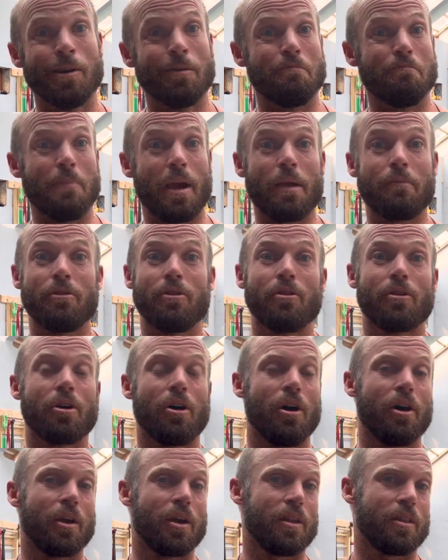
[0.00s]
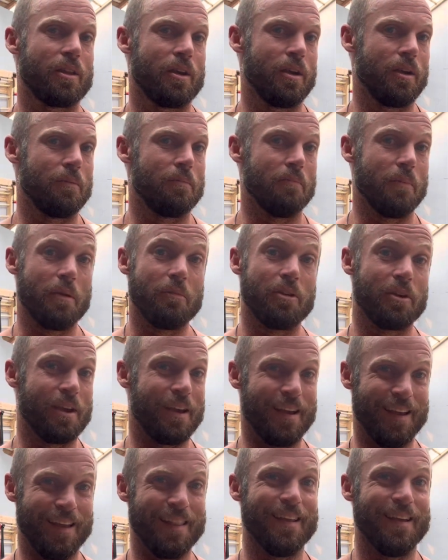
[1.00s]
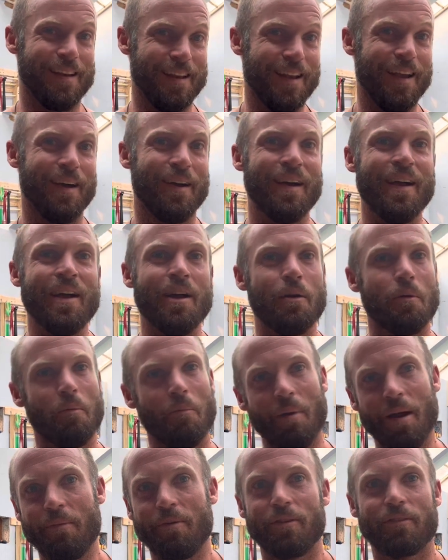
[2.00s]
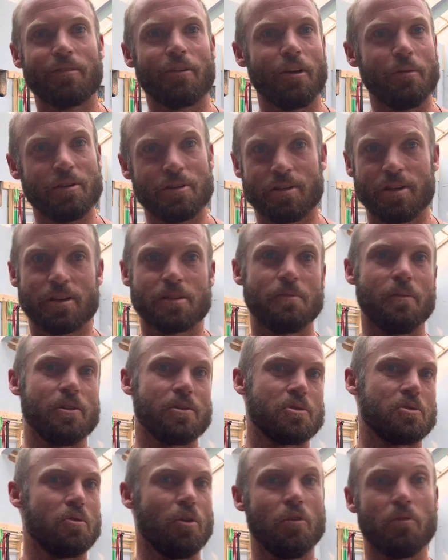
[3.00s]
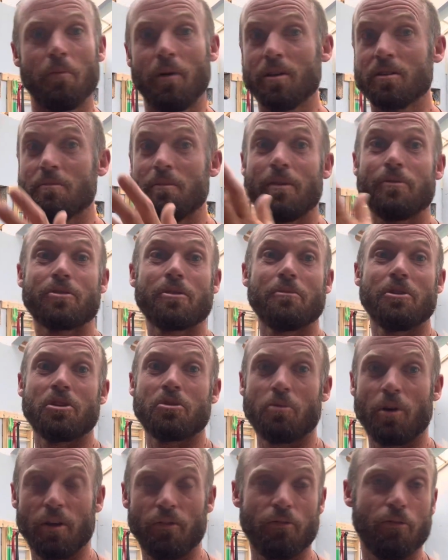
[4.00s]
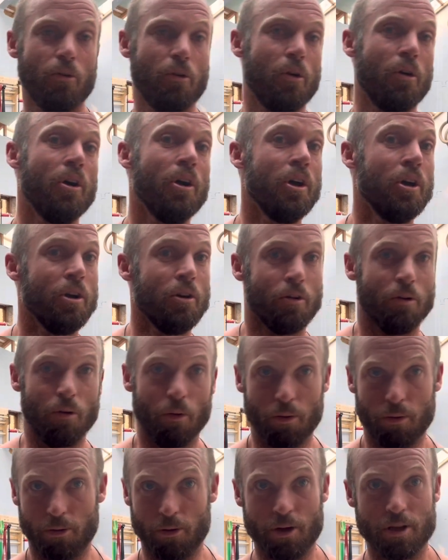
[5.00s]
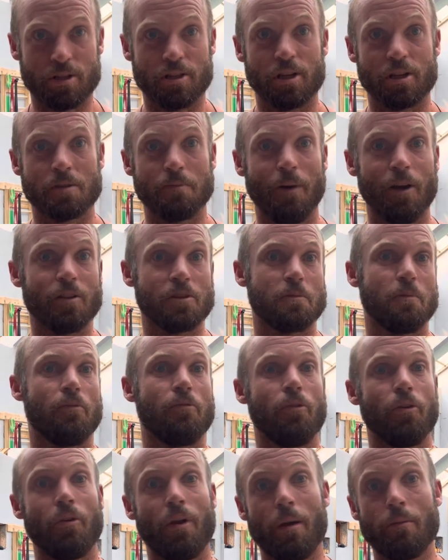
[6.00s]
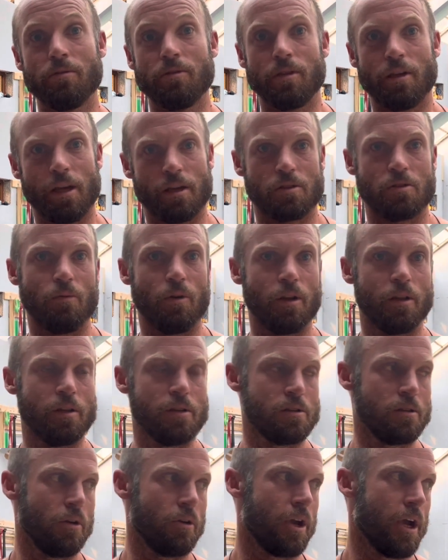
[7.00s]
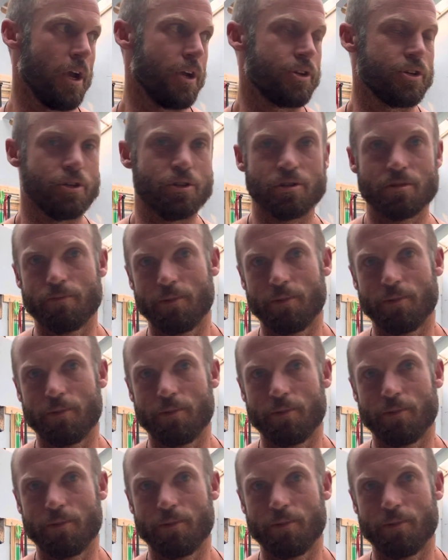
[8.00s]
Maybe you can't get there. Maybe you can get there now. Maybe it's going to be 6 months, 12 months. Maybe it's going to be 24 or 36 months before you're able to get to one of these locations.